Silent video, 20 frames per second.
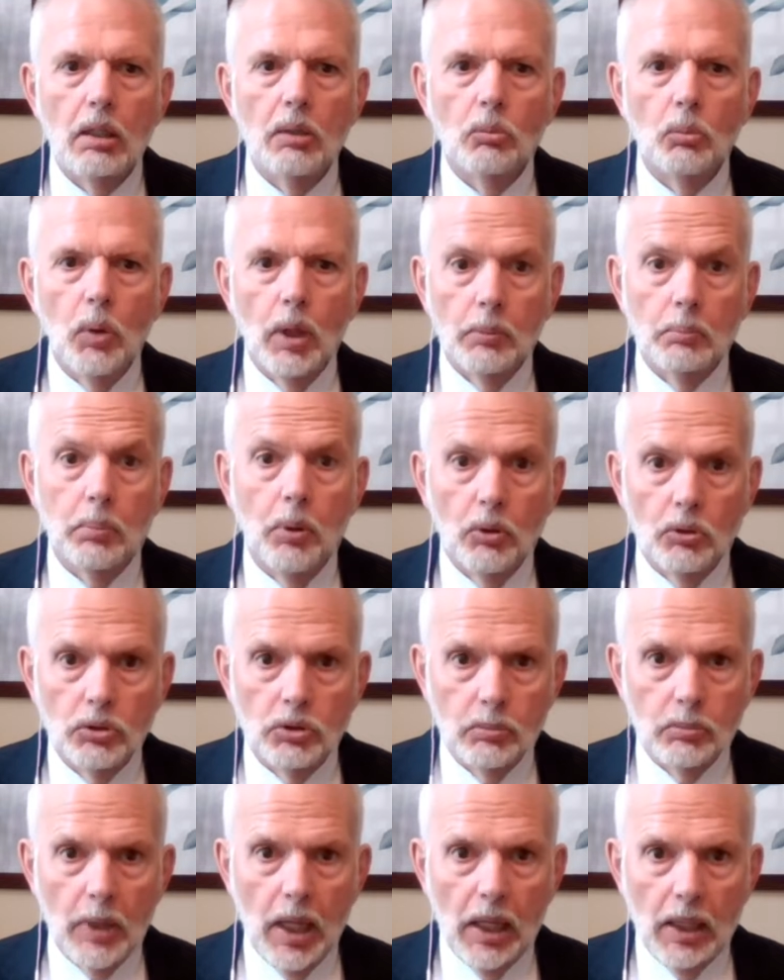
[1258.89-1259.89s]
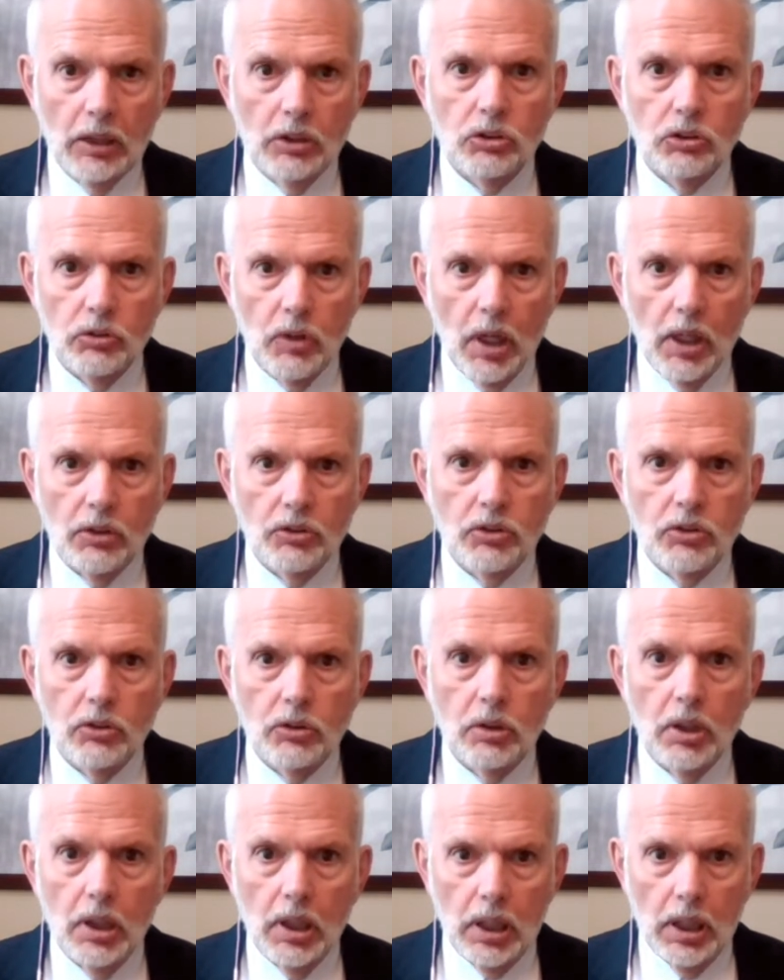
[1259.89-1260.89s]
what post-traumatic stress
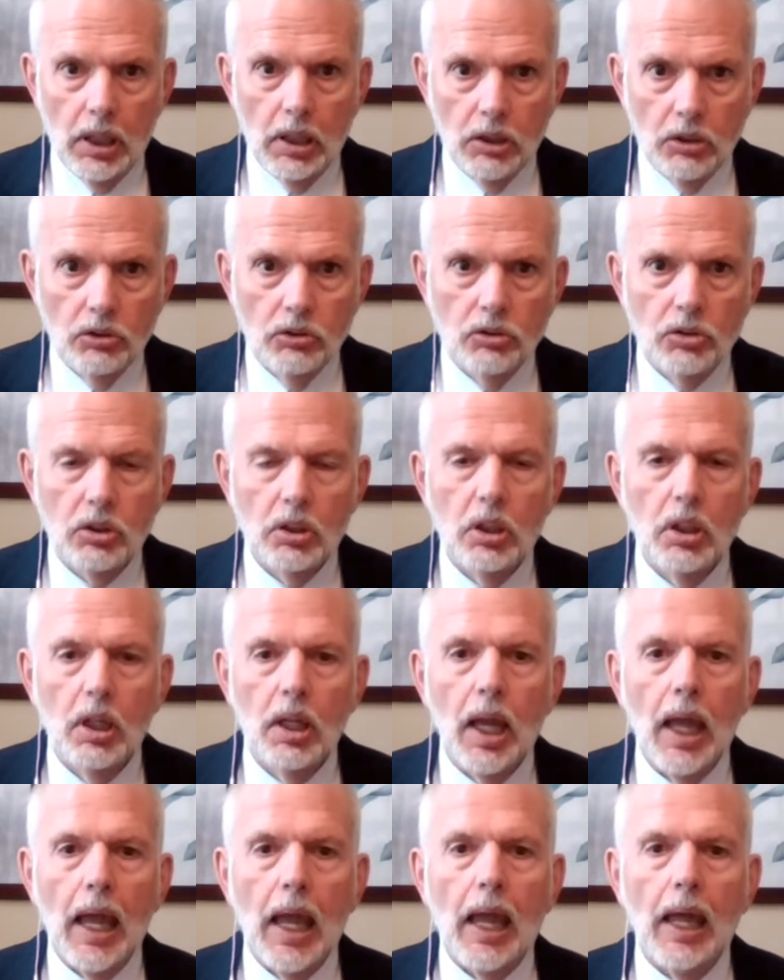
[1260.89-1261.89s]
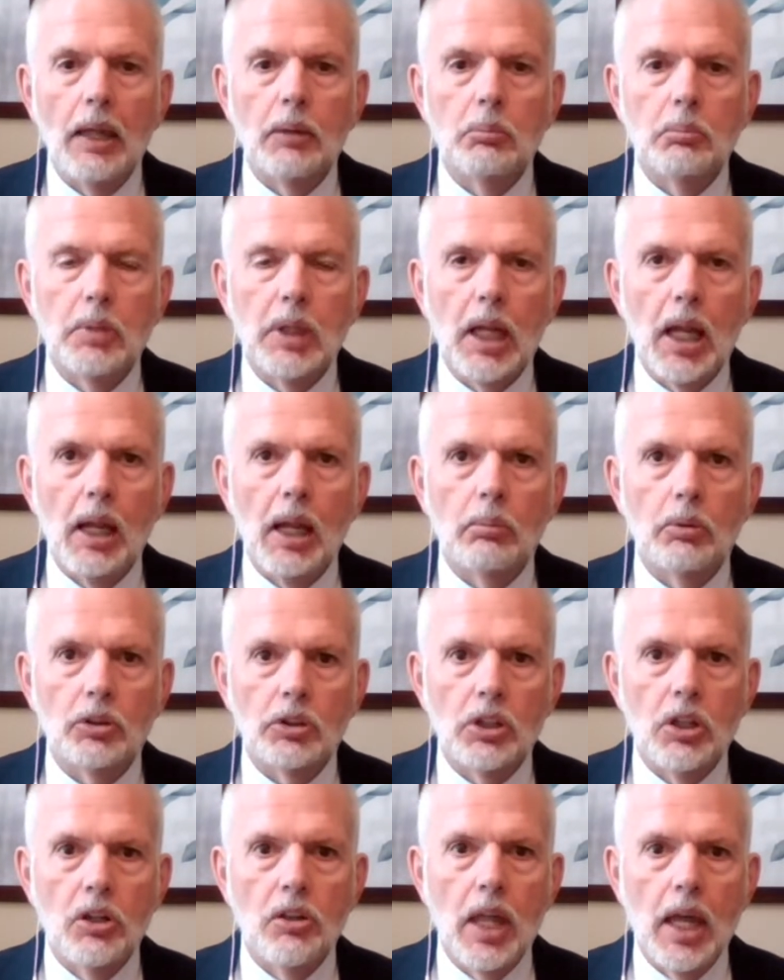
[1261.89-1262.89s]
is, and be able
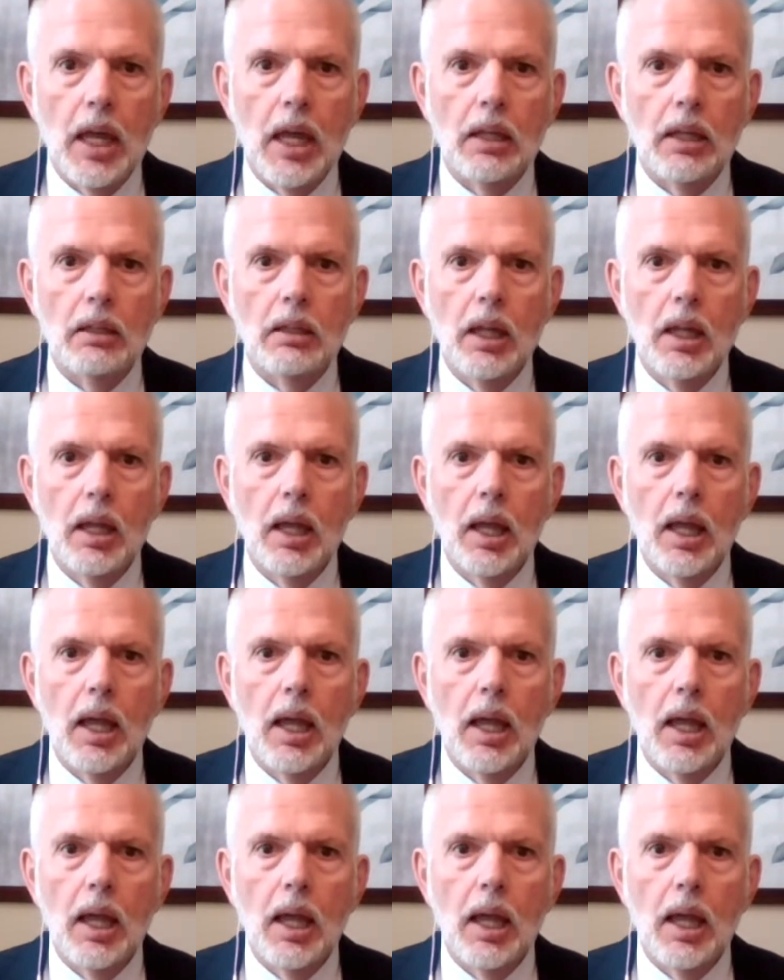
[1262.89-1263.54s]
to then